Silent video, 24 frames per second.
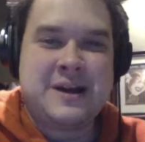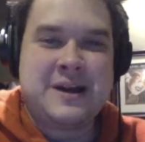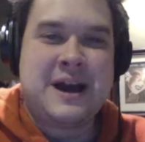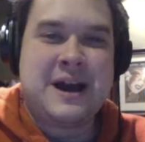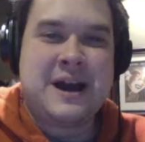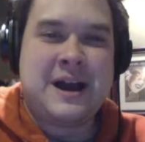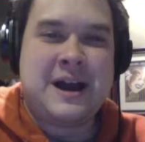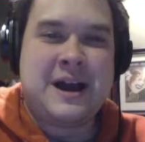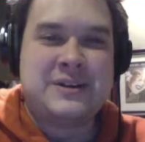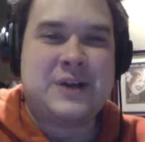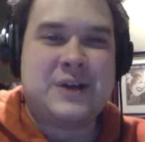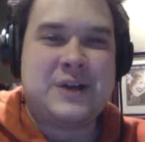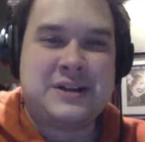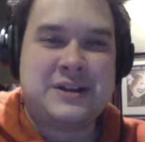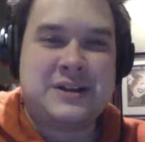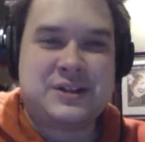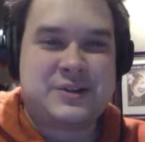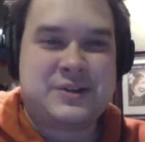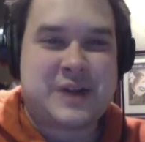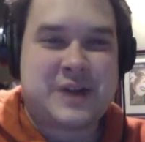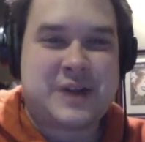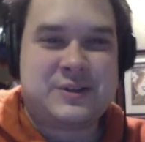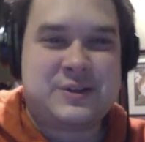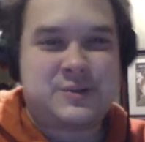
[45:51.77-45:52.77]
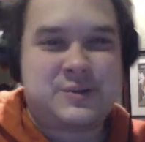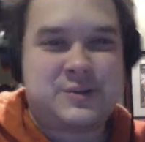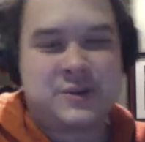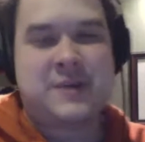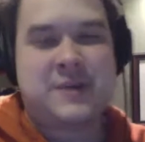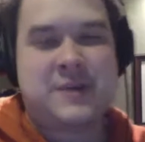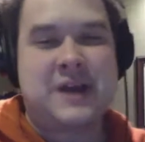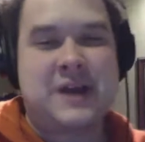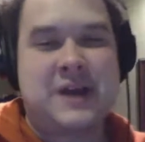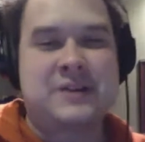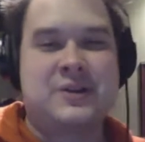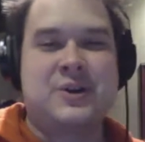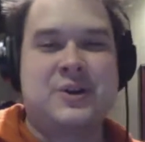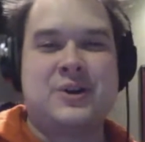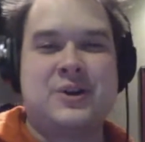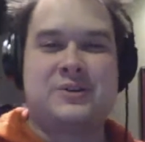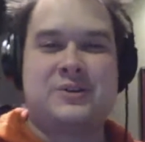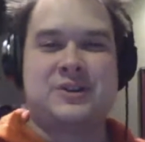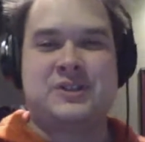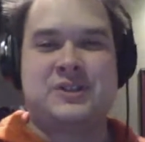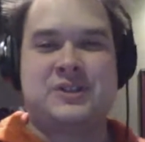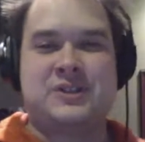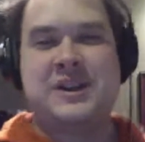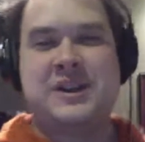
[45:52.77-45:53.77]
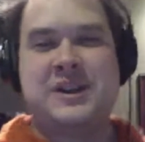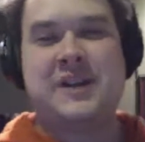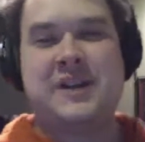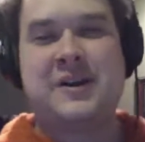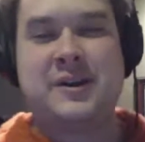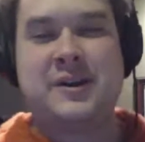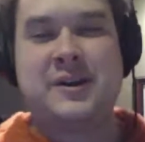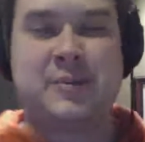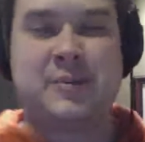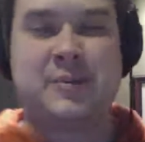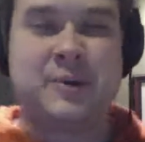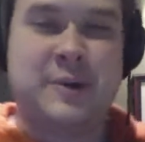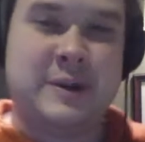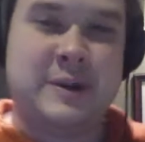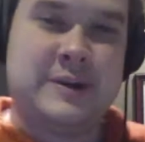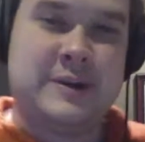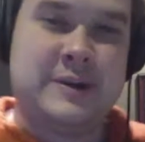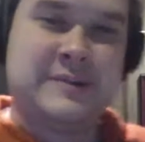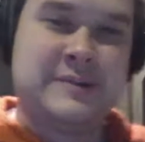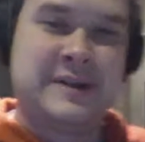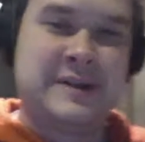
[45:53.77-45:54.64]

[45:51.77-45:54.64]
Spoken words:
I just respect her just saying unemployed.